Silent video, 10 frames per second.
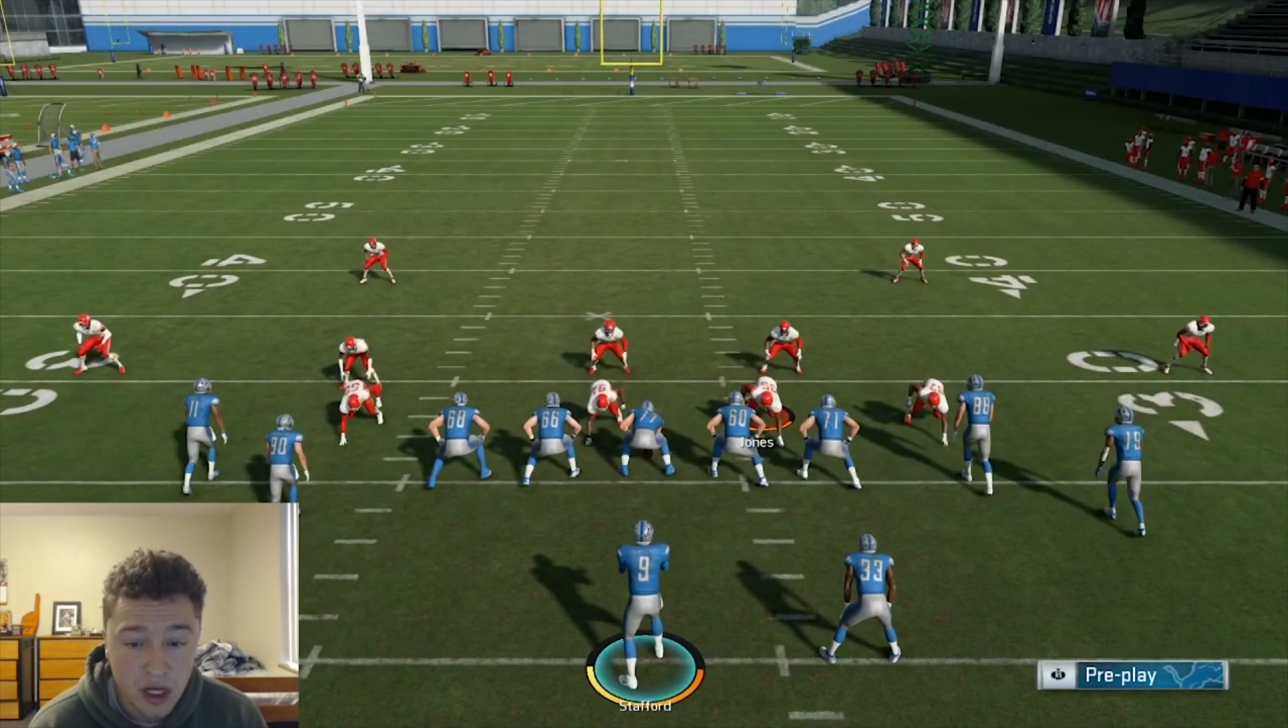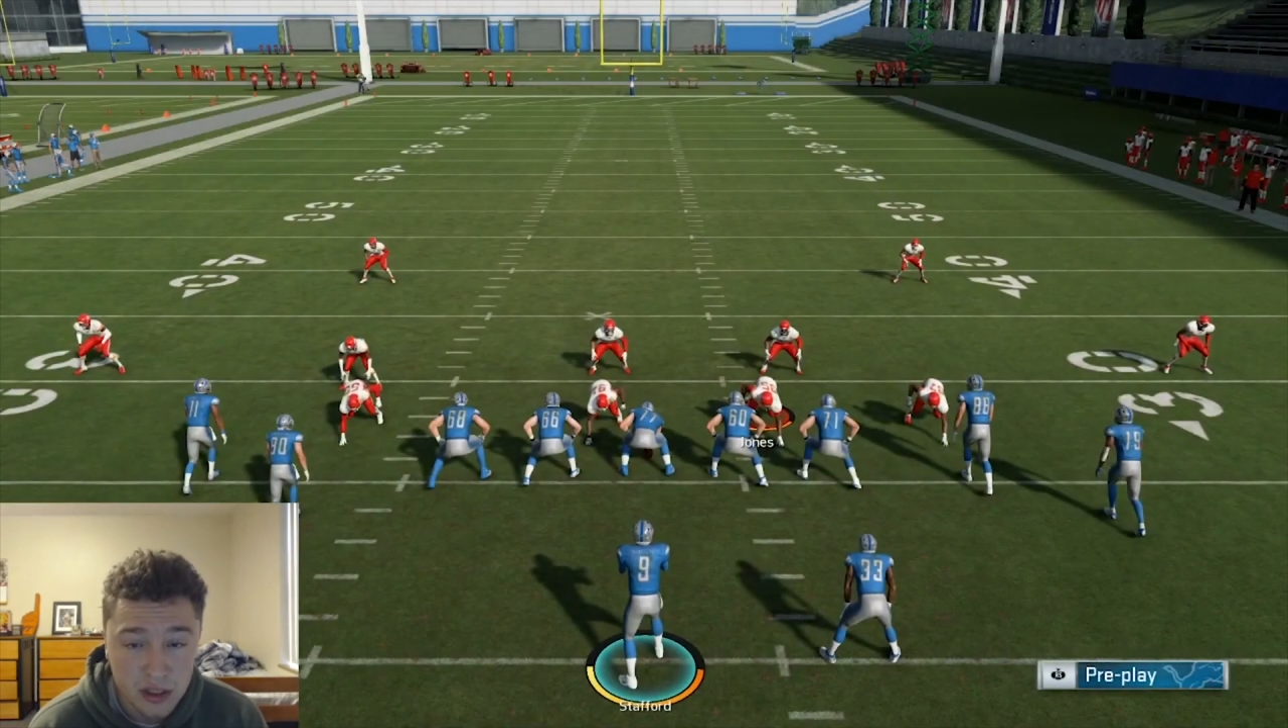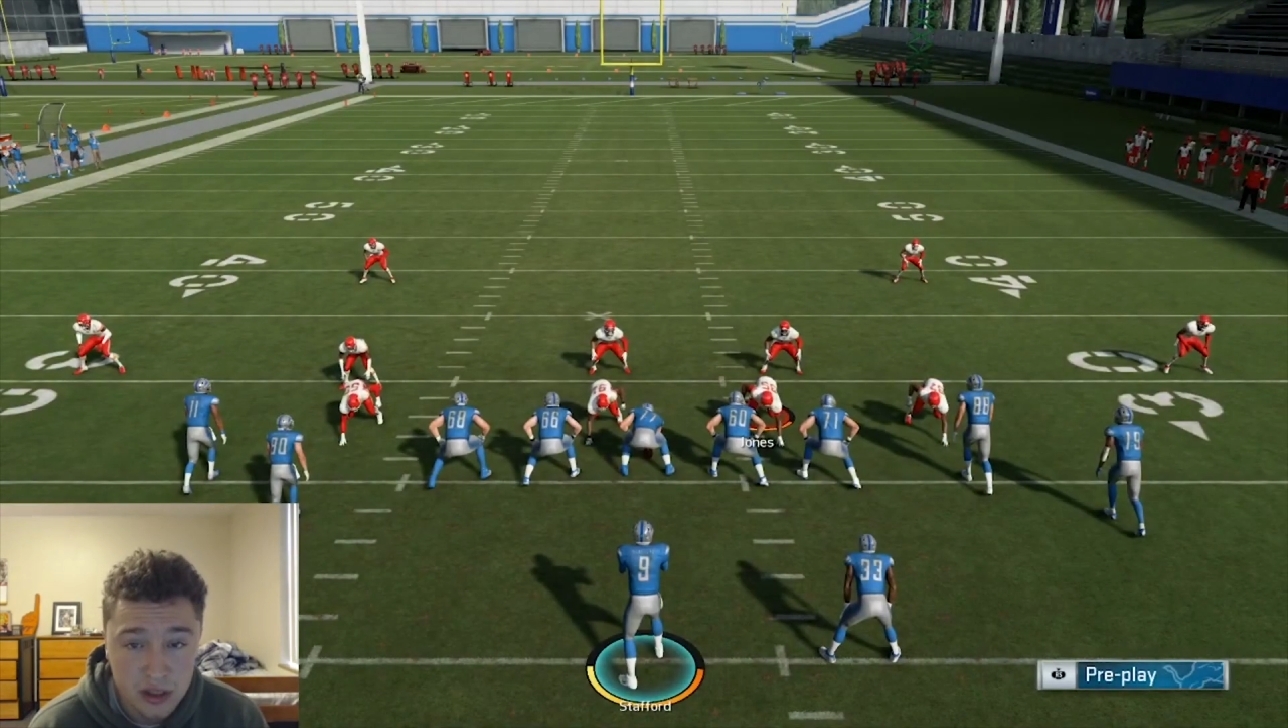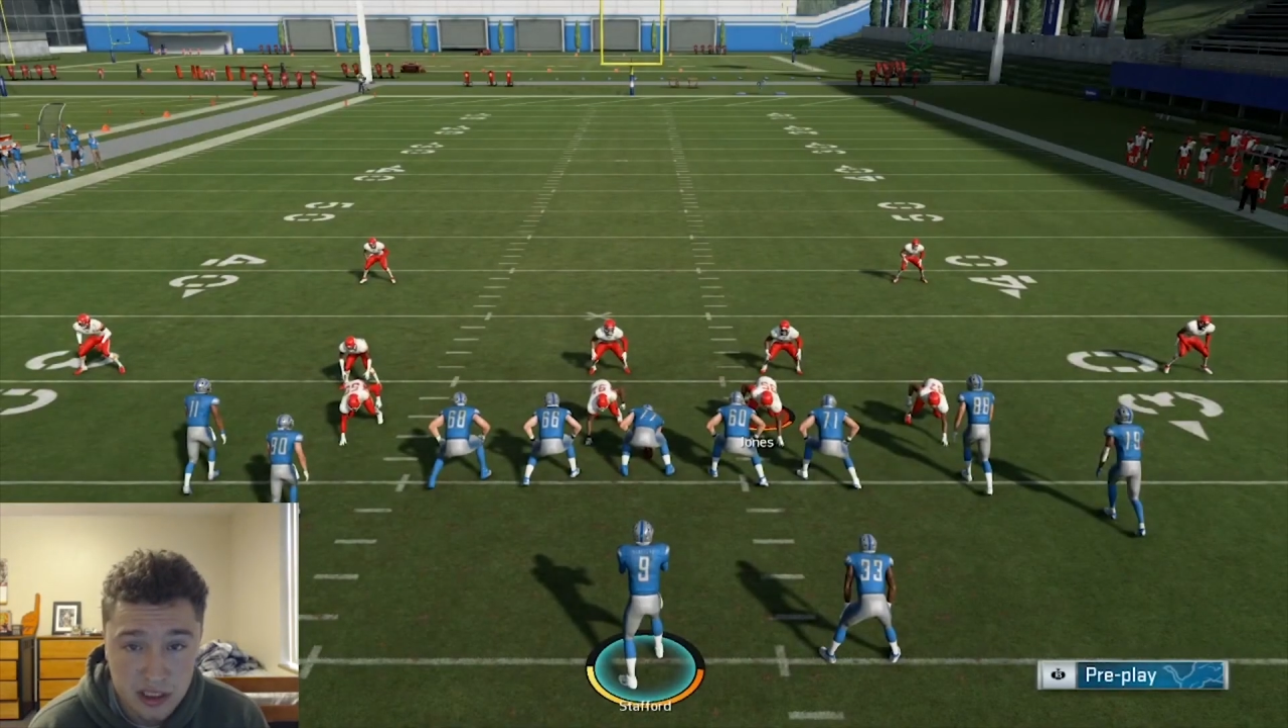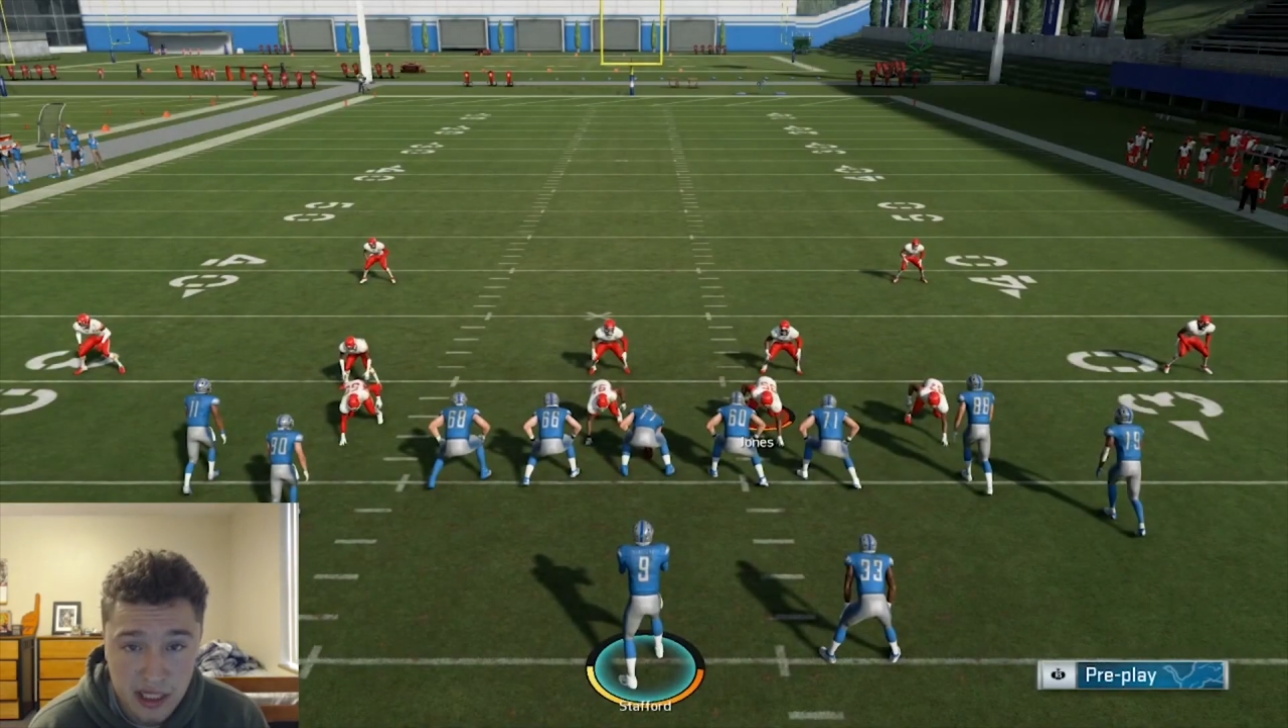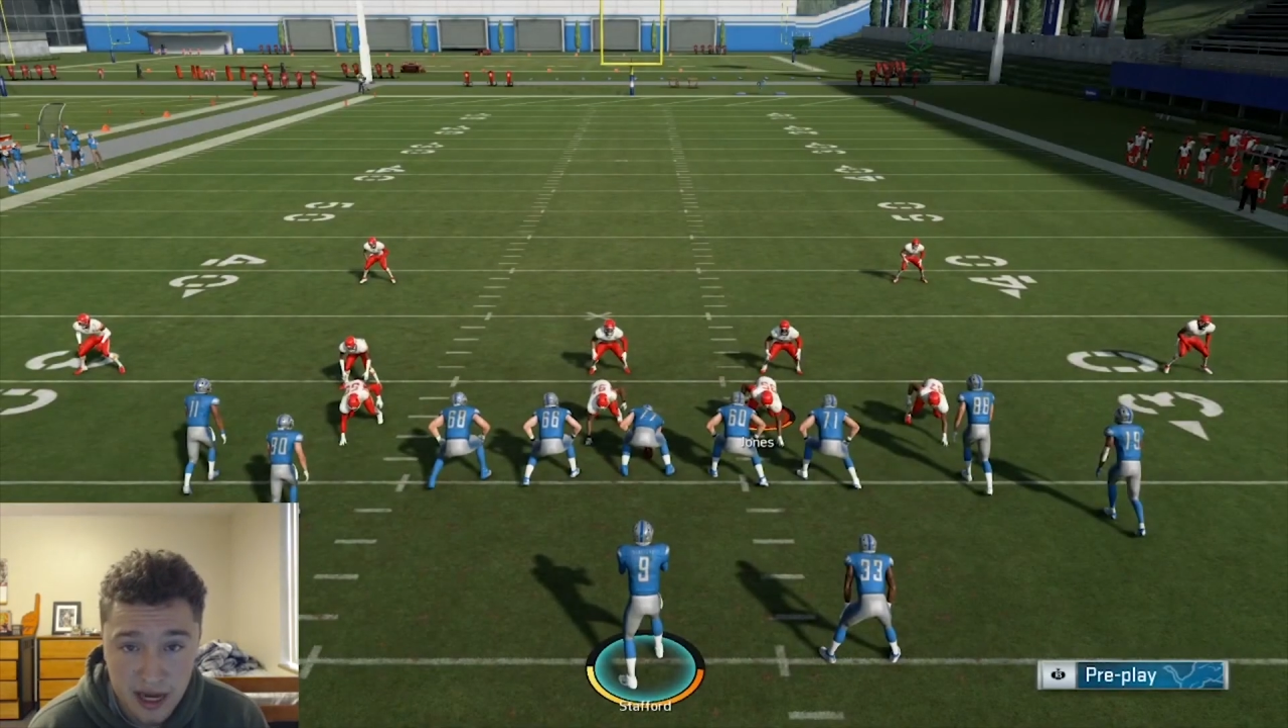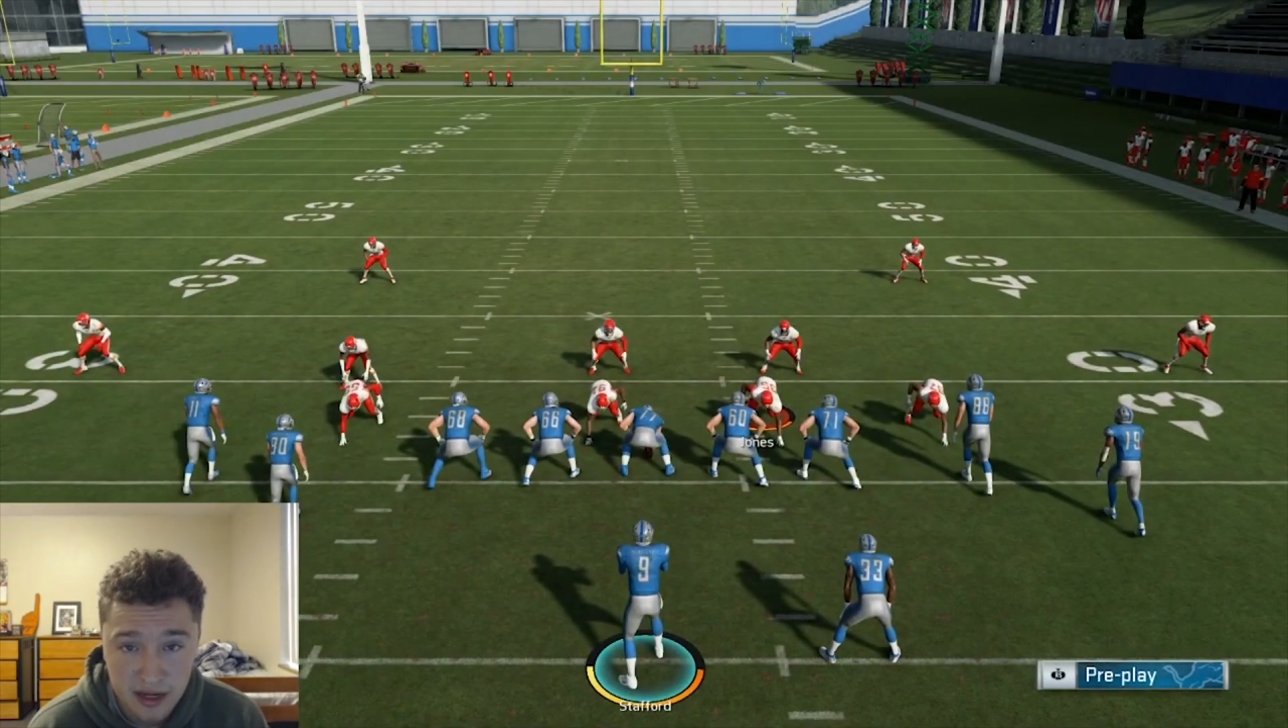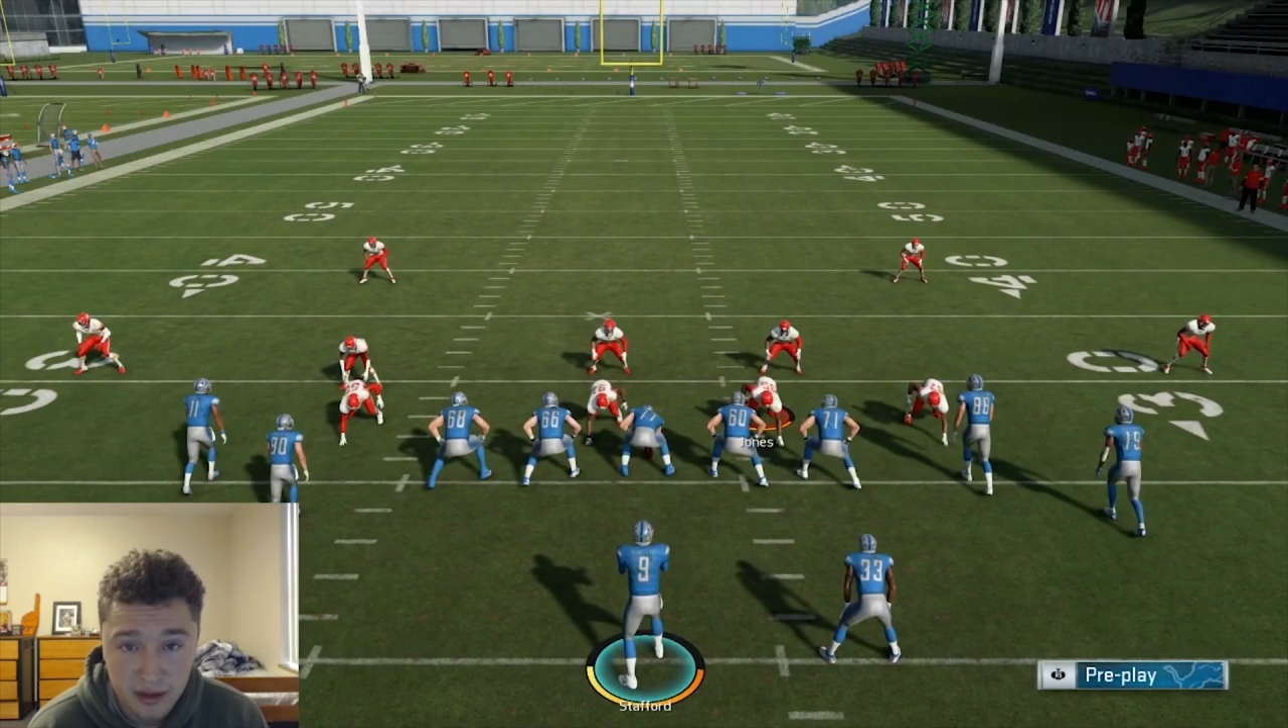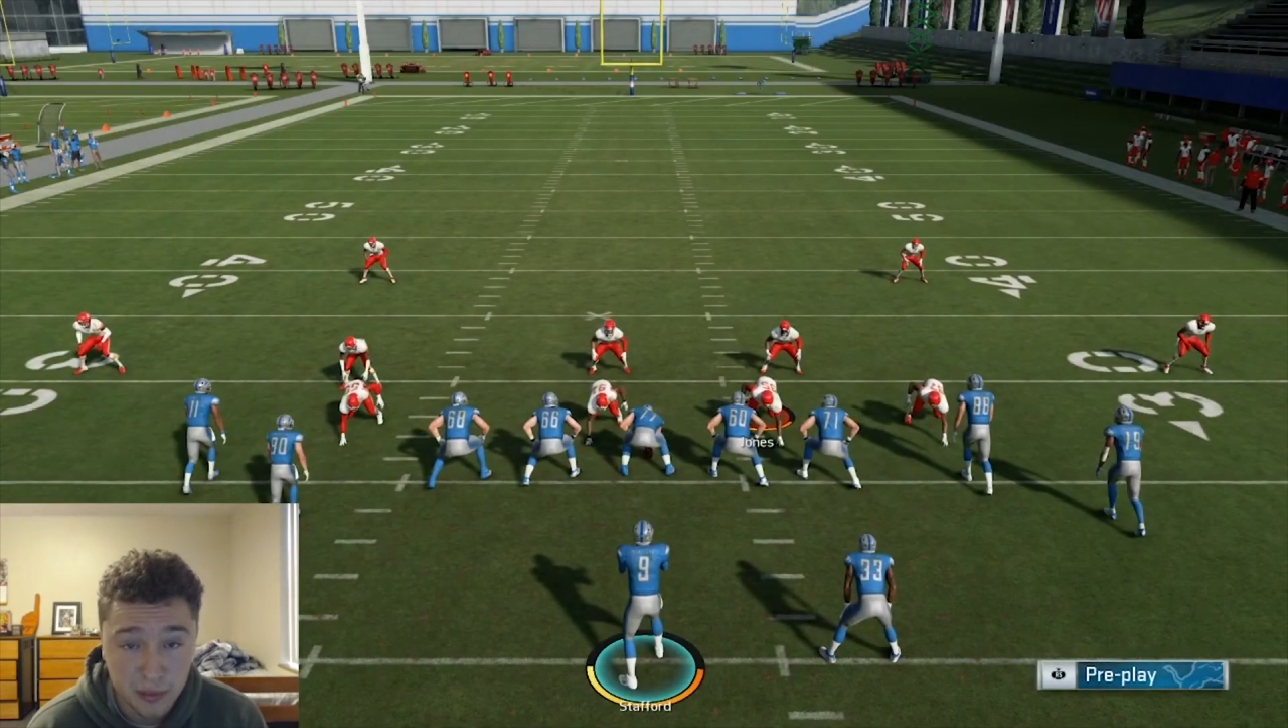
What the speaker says: understand